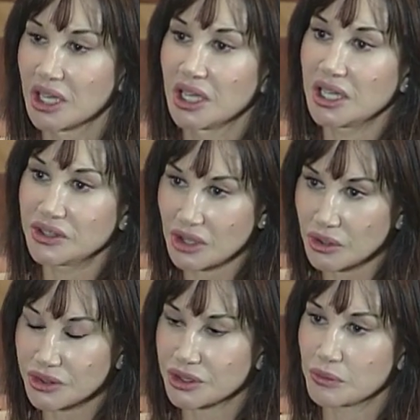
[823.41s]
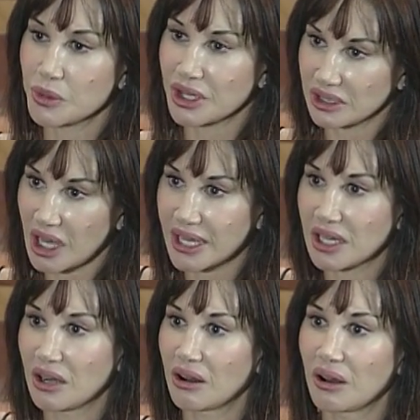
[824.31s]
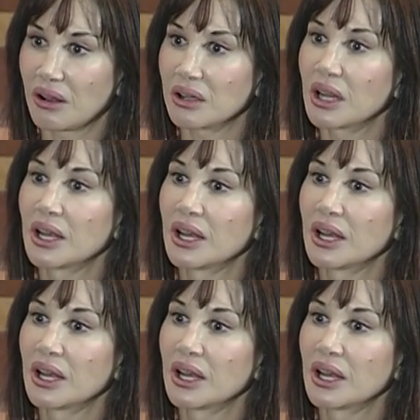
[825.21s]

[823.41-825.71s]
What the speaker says: he dosed them with glycol,